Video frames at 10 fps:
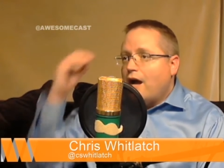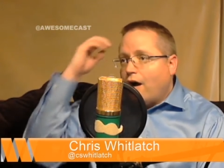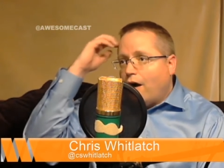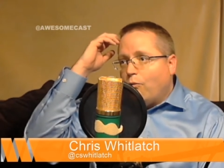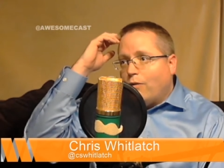
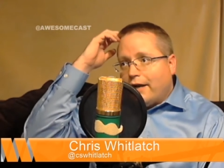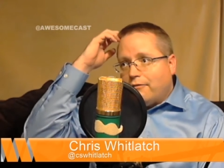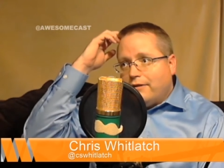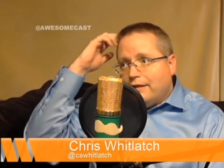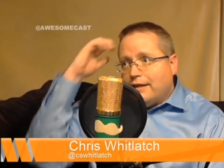What I'd
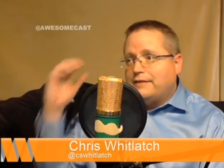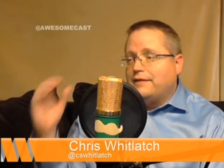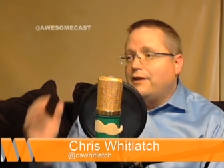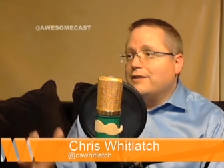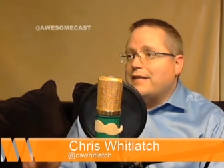really like
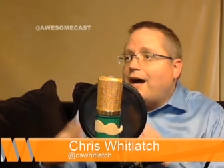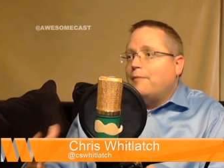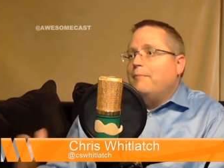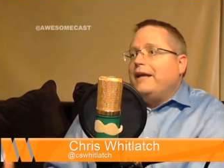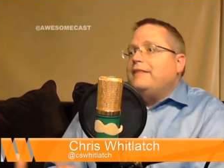to know is how
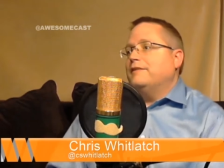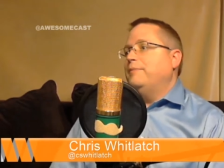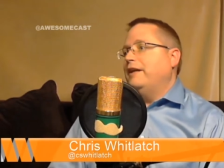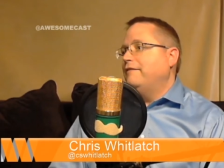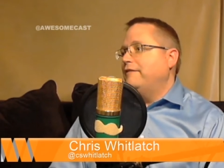to make this
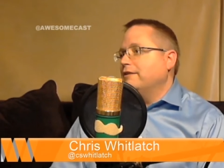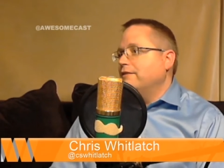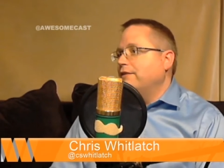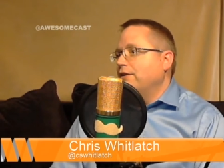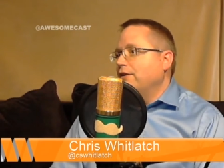
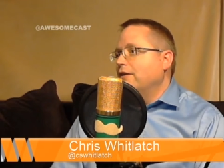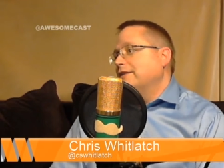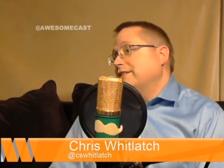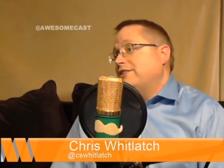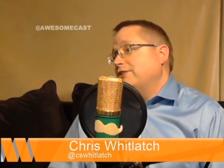beneficial to you,
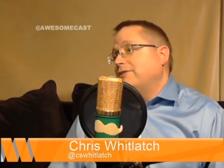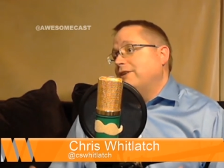because it's still